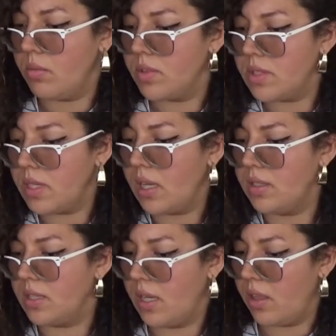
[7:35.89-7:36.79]
Sticking
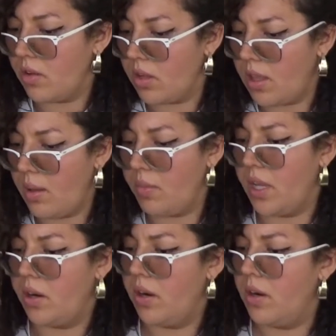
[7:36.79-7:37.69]
together a lot better.